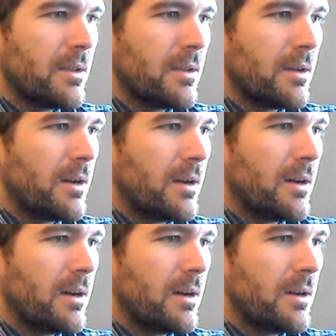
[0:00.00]

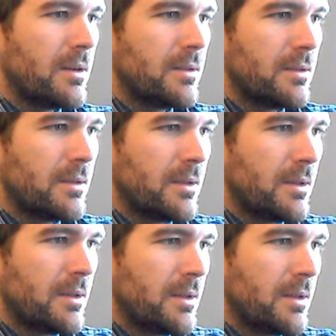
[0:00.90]

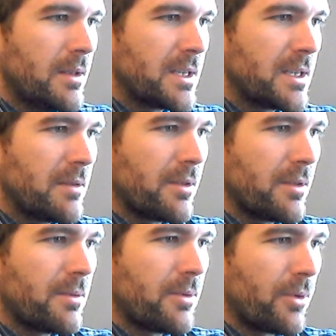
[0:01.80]
Let's give it a
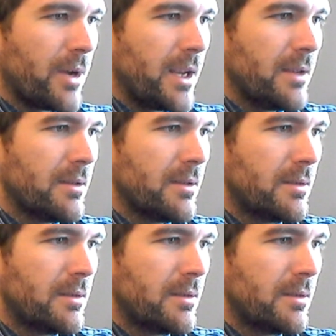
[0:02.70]
3.